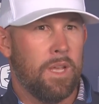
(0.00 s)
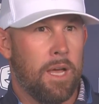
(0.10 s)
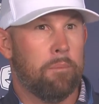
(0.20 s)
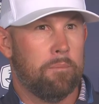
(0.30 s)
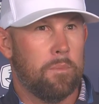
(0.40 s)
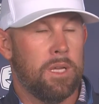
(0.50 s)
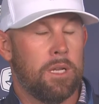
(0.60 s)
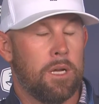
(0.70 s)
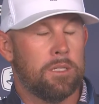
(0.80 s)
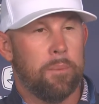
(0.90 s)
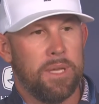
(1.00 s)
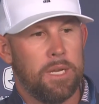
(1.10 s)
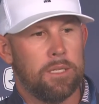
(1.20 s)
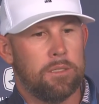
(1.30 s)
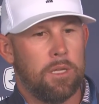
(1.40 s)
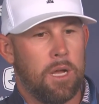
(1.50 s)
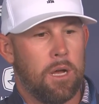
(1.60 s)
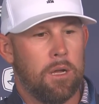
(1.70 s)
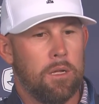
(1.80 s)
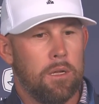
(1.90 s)
Yeah, it does. I mean, it's
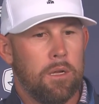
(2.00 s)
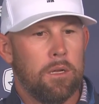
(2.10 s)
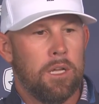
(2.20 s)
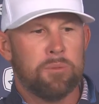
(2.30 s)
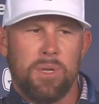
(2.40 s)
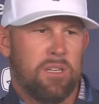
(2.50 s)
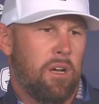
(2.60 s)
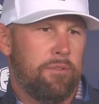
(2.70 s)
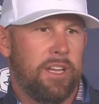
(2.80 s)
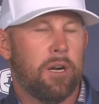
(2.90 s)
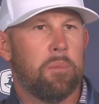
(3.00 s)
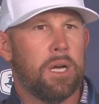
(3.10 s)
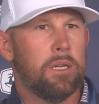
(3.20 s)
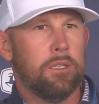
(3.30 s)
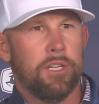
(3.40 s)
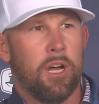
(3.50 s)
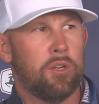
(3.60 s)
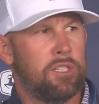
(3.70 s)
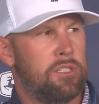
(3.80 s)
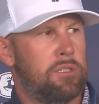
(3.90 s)
been a tough year, but, you know,
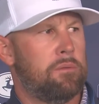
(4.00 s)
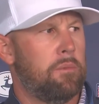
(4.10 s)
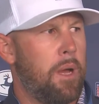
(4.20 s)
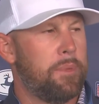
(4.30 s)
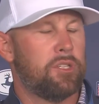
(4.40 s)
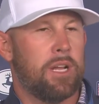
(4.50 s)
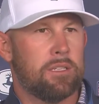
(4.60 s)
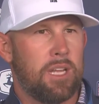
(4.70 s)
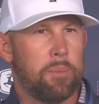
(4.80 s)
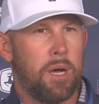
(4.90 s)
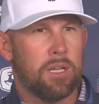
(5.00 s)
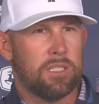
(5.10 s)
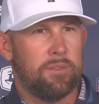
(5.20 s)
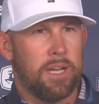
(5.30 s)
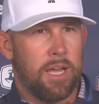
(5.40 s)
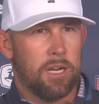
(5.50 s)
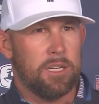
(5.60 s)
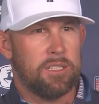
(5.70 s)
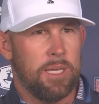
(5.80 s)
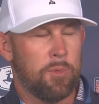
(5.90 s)
just I've been trying to stay positive. I got a
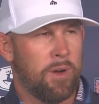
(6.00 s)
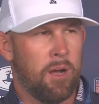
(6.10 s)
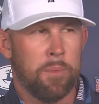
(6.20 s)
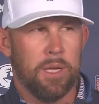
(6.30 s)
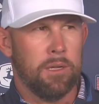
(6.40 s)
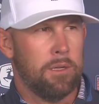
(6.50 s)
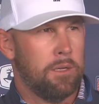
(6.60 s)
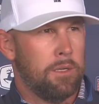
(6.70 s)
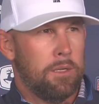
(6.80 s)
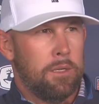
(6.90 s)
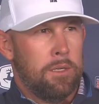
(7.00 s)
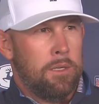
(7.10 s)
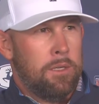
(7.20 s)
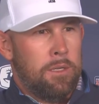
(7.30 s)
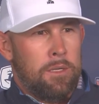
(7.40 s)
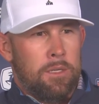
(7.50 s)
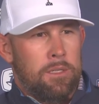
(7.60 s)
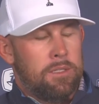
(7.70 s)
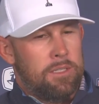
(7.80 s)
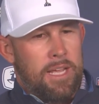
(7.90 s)
good team around me
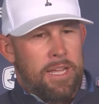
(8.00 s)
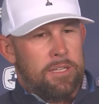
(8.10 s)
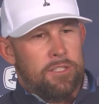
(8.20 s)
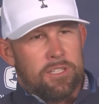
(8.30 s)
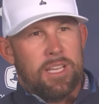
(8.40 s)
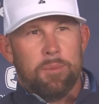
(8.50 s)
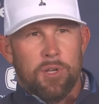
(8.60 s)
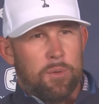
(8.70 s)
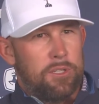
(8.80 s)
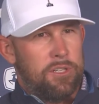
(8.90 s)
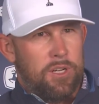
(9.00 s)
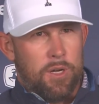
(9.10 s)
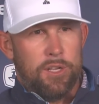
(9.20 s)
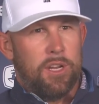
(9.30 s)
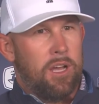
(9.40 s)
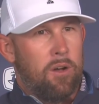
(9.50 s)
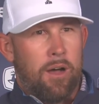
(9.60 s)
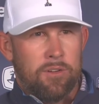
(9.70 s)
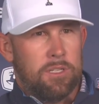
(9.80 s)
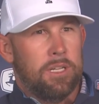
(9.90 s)
saying just keep doing what you're doing, you know,
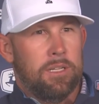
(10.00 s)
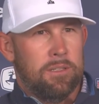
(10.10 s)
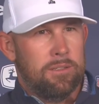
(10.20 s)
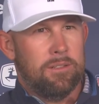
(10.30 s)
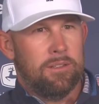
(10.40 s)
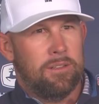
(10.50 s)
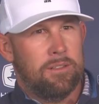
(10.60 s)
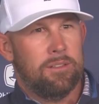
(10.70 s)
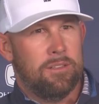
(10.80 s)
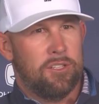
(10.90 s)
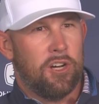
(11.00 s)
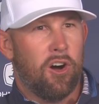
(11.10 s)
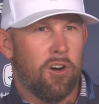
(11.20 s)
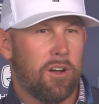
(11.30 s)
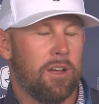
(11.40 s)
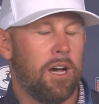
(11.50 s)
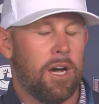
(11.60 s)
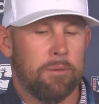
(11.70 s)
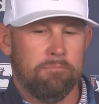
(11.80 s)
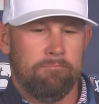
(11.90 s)
obviously the talk.
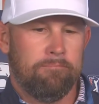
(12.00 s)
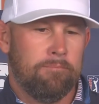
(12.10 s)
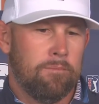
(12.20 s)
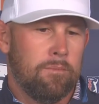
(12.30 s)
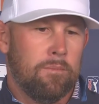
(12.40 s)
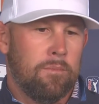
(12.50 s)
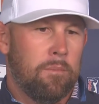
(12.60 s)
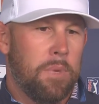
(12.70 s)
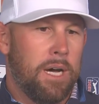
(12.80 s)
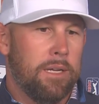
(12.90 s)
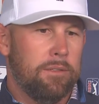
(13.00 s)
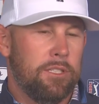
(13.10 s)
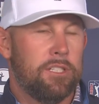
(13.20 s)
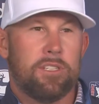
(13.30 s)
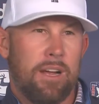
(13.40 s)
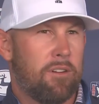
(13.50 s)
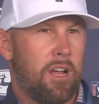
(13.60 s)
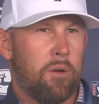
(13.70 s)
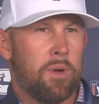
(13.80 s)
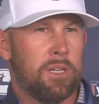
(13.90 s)
But you just never
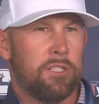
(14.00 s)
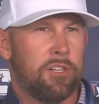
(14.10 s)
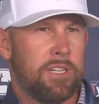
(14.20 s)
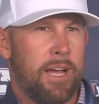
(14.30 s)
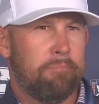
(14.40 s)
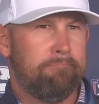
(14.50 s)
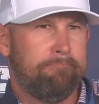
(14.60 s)
know when it's your time.